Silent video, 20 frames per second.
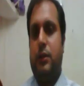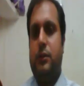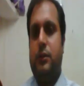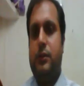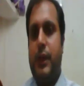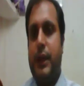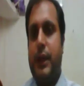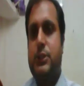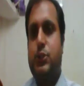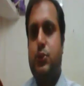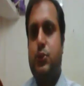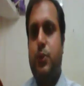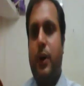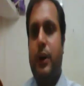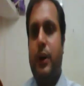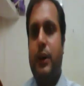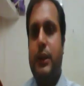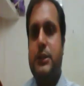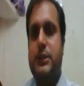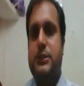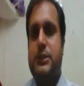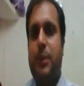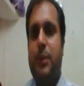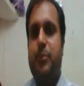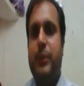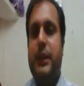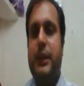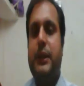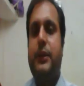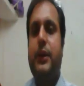Next one is the
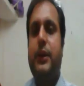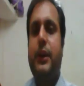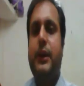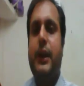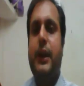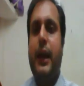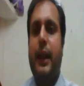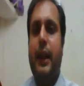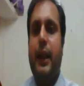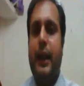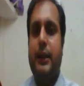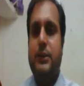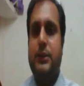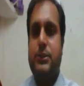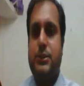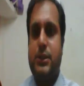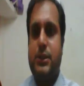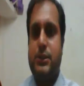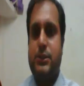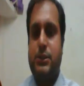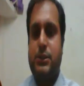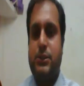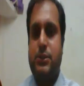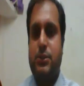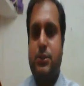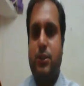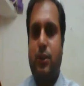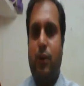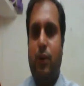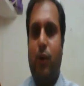military
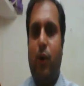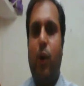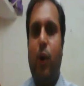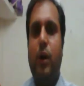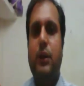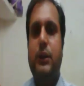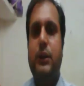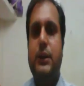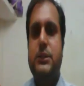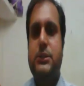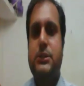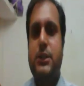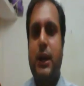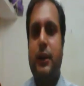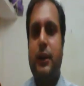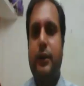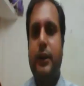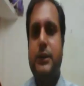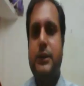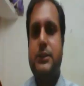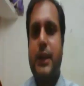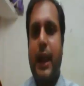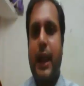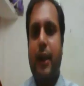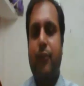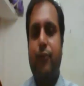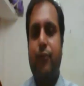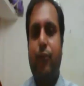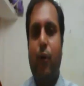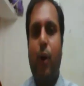alliances. All these countries
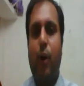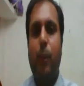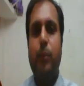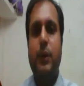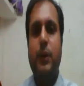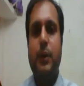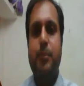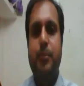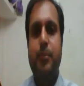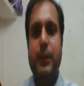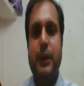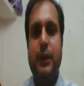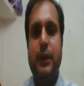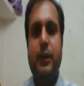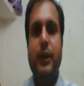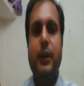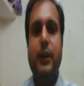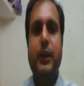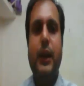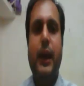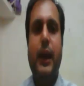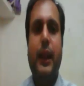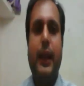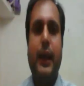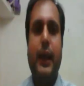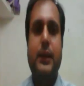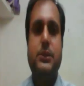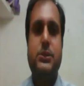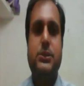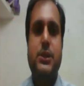had formed military
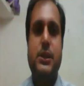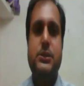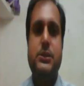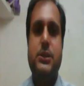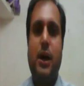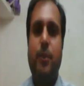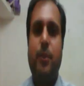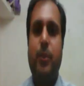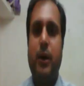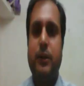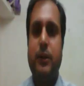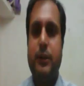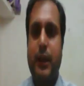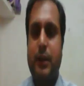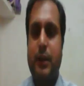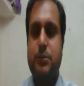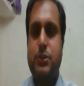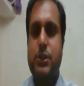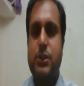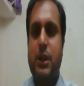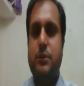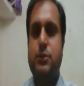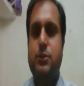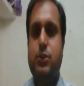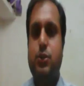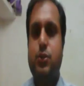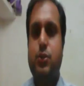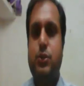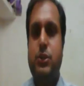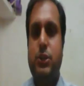alliances among
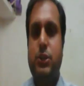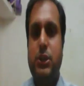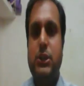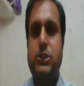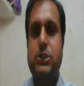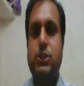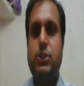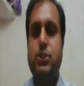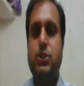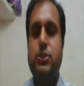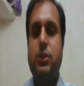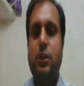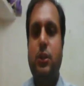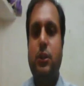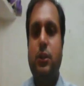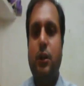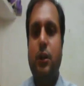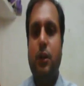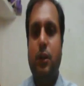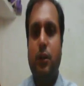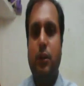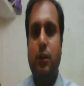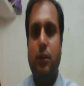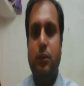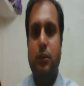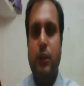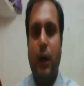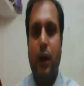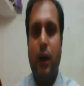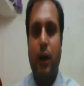themselves to teach
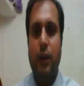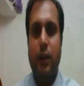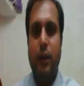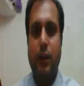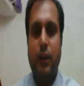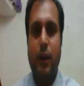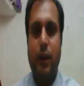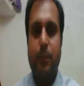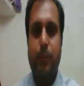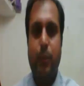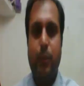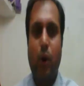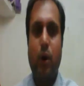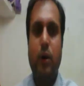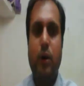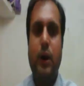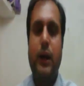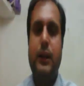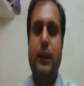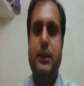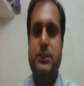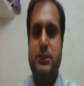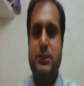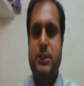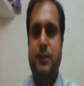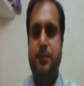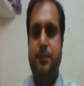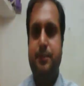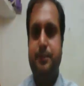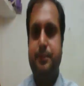the another bloc a
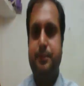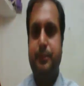lesson.